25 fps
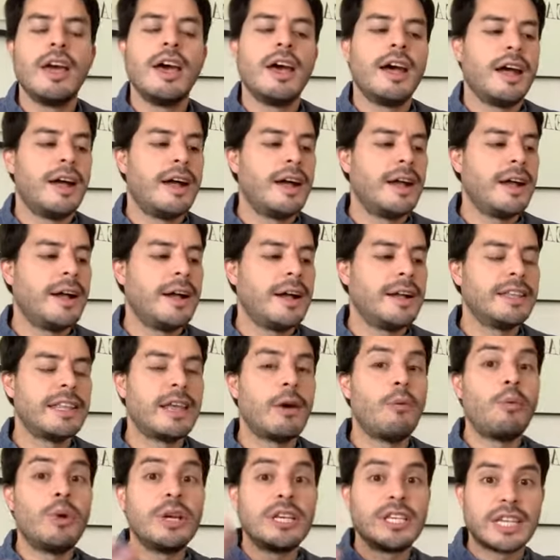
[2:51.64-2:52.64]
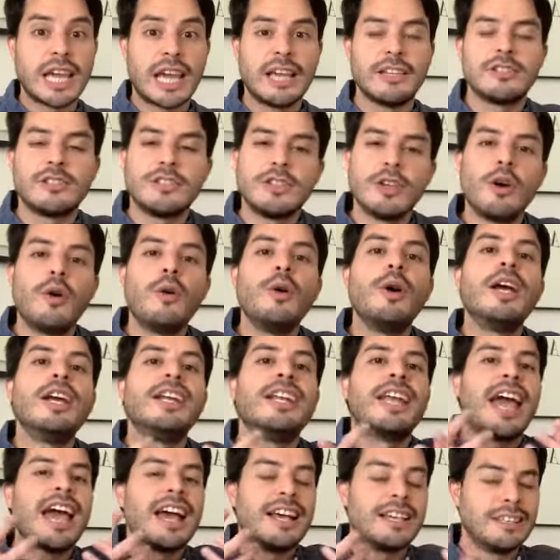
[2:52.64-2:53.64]
that we shade. So
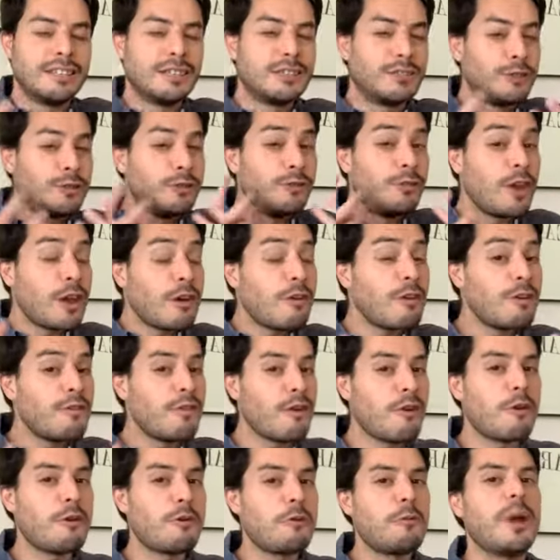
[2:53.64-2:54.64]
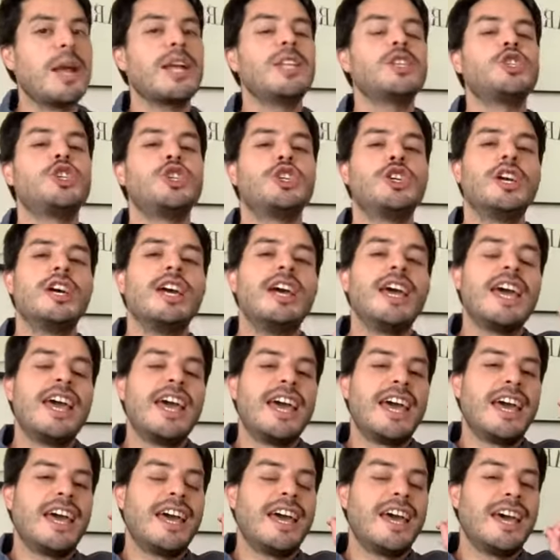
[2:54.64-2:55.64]
it's very, very rich.
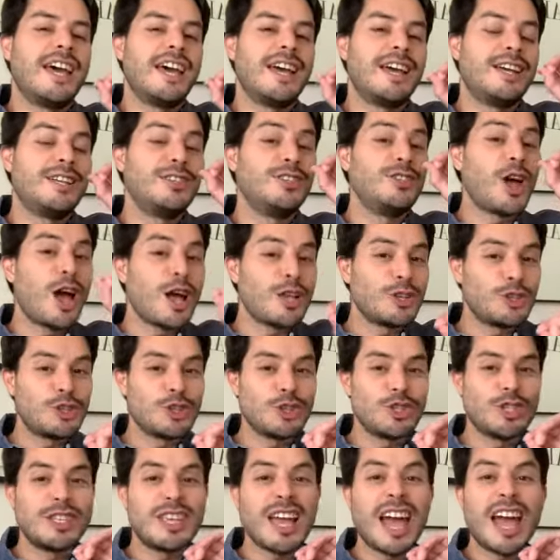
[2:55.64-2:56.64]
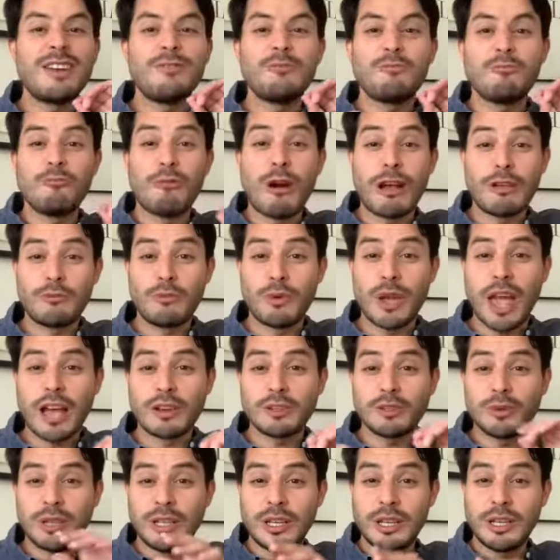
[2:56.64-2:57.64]
Not just that, what we
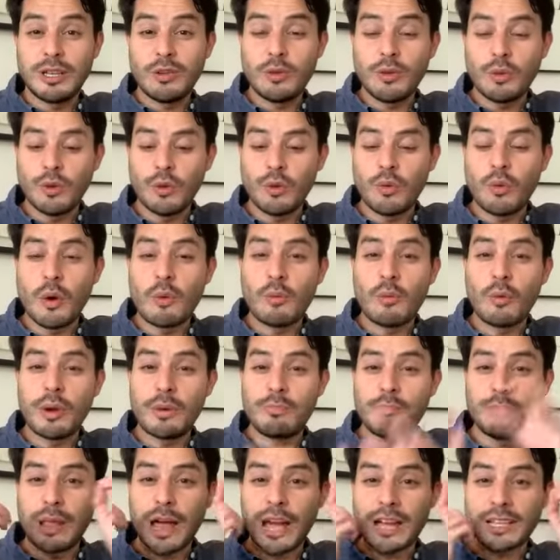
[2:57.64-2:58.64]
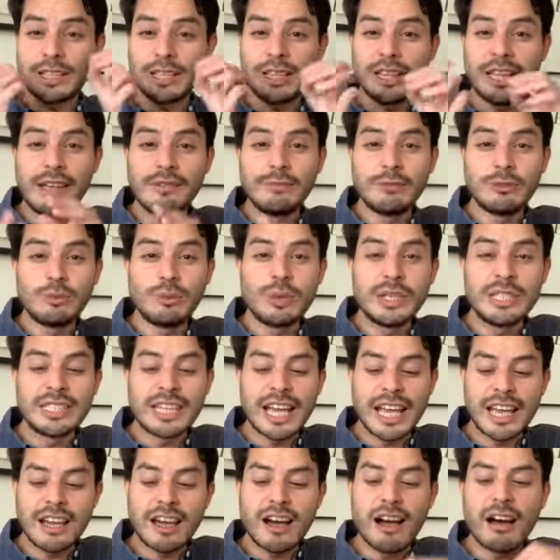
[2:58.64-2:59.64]
actually do when we pluck the leaves, we
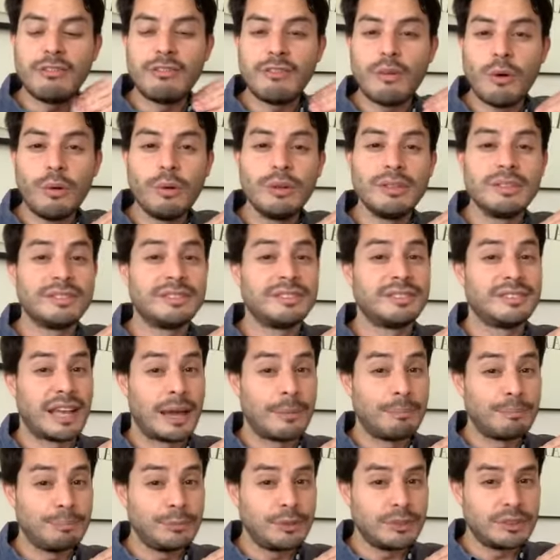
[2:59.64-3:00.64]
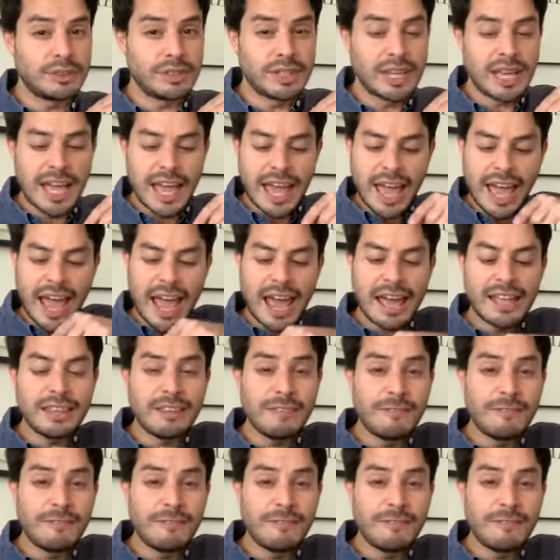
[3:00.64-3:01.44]
take off all the stems and the